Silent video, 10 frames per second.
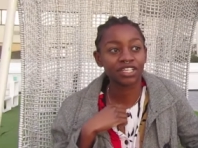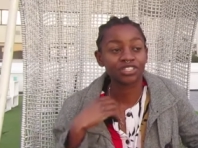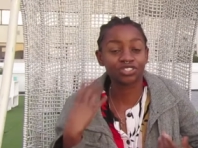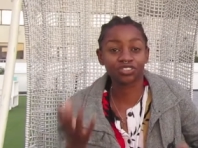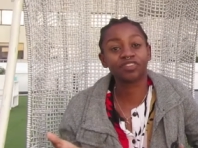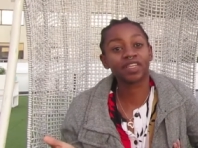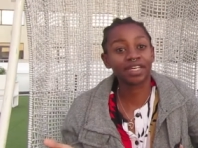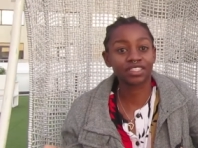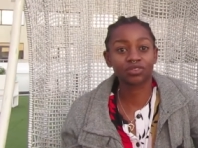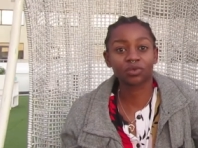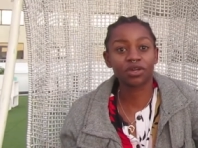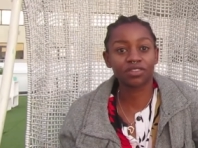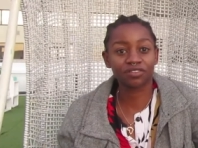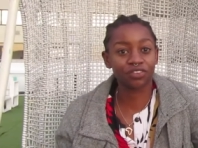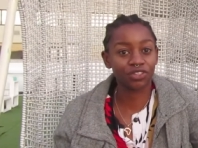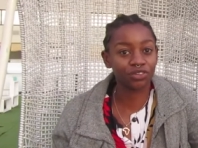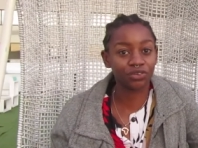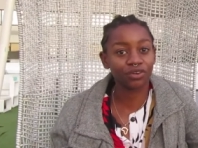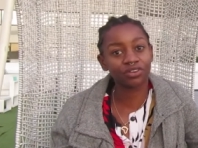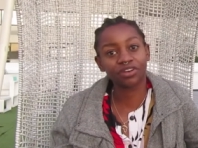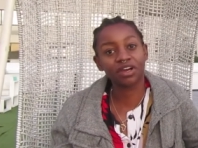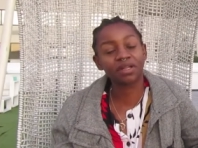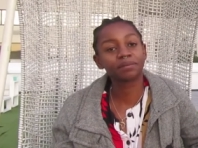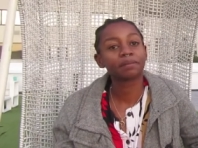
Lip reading: Do you feel like it's worth it for you or not?